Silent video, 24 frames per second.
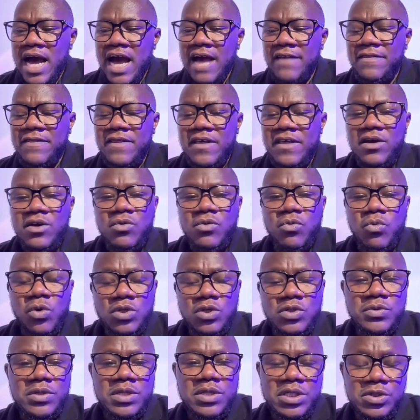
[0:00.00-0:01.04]
I think
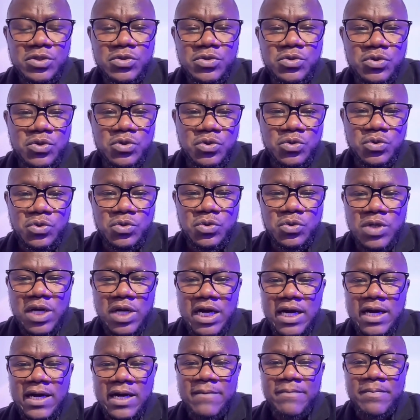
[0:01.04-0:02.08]
what we need to do
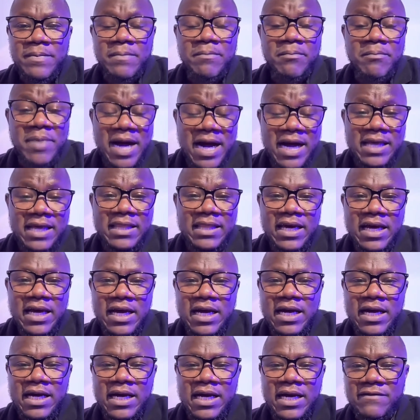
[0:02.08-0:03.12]
back
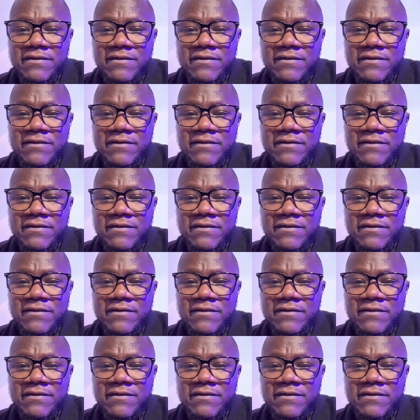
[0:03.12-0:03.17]
there